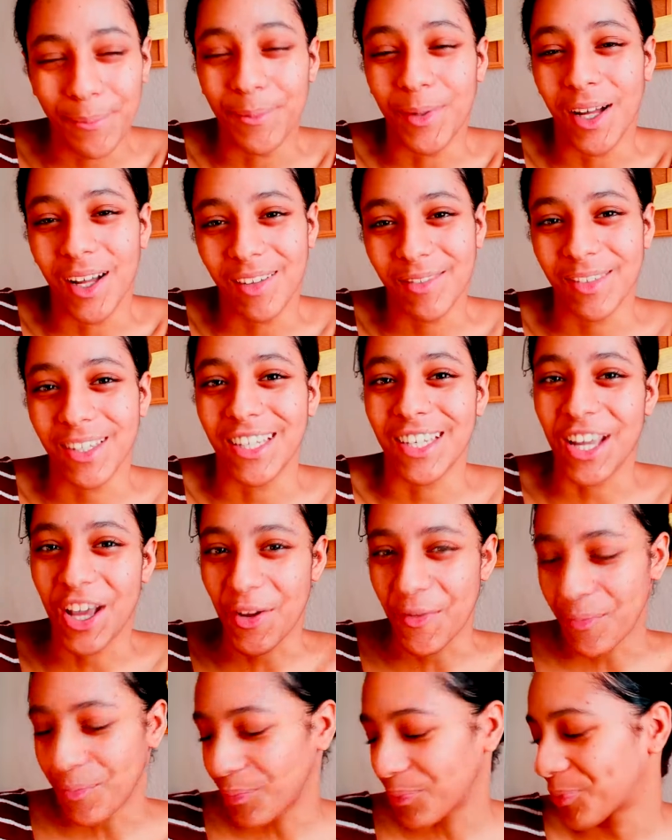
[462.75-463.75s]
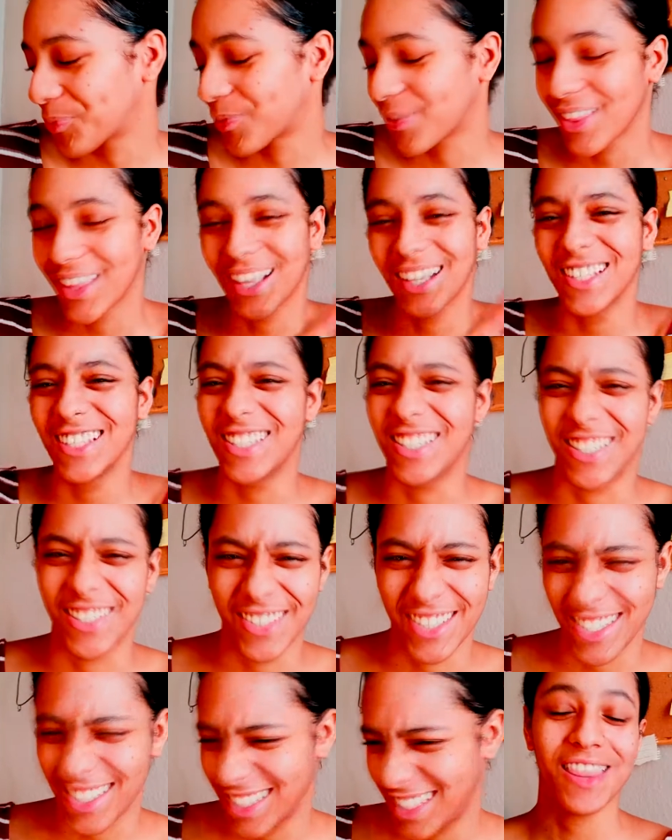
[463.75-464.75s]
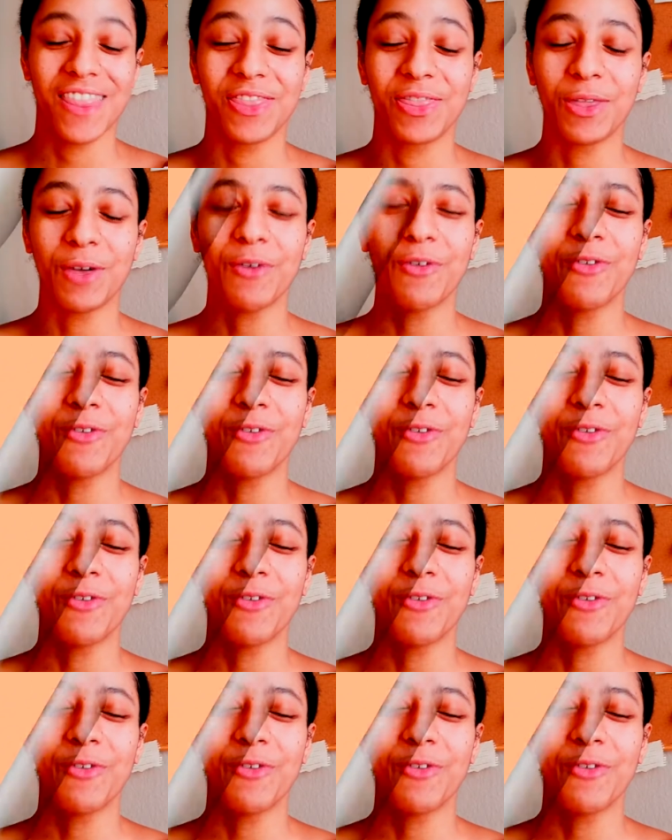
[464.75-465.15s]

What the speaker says: but you know, students. The